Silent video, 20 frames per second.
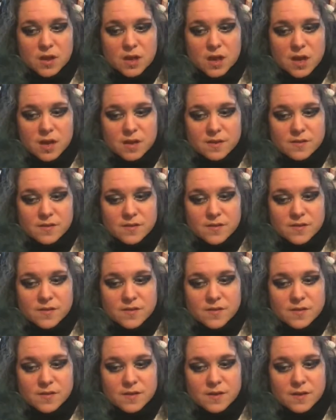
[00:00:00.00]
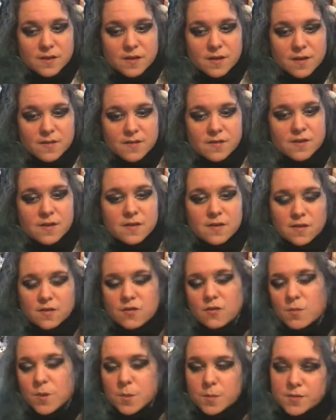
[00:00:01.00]
And this
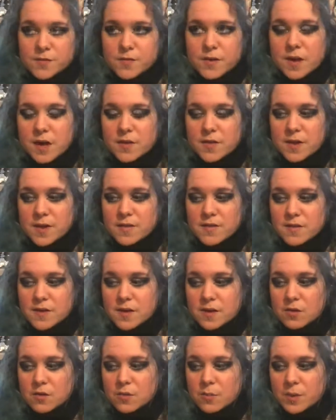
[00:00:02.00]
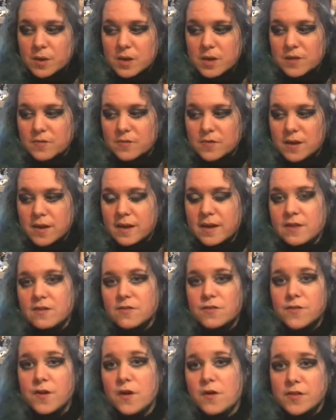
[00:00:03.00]
is when we find out that Ezekiel believes that
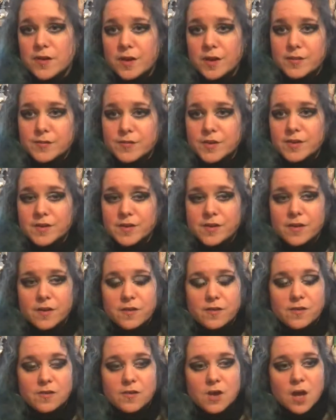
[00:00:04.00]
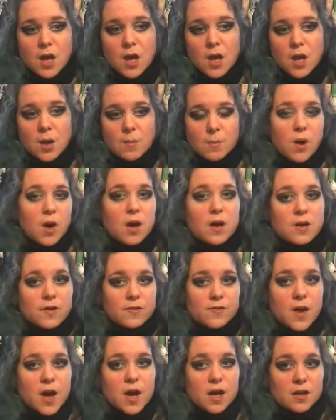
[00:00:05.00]
his father, Leviticus, might
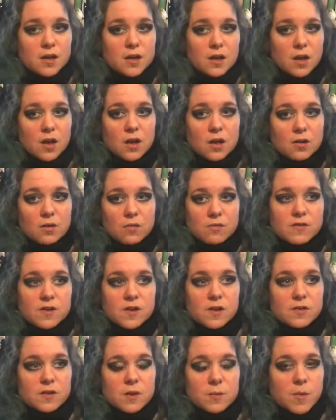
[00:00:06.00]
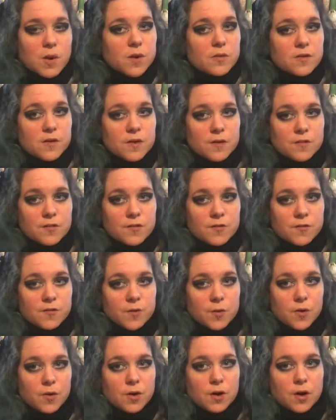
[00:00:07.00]
have had, like, ulterior motives
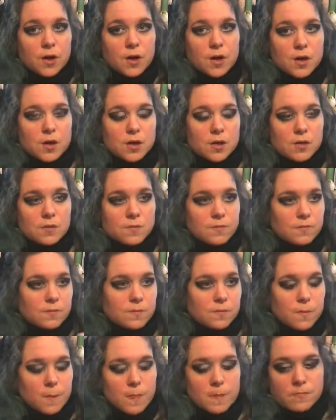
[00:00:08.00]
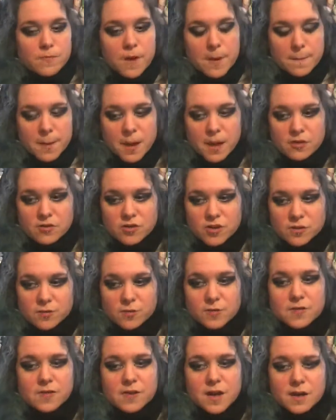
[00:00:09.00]
for
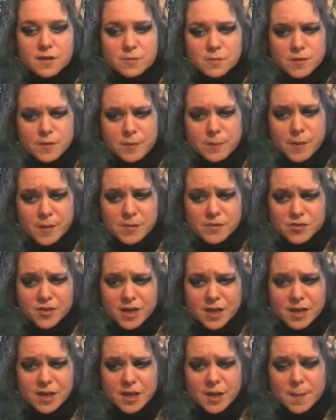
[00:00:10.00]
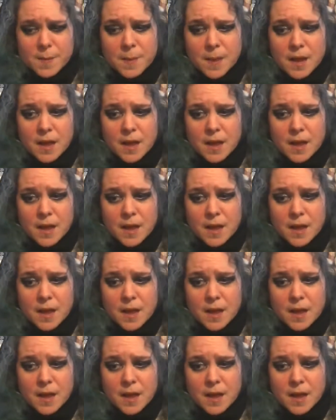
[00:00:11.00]
rampaging through Seattle with the Boneshaker,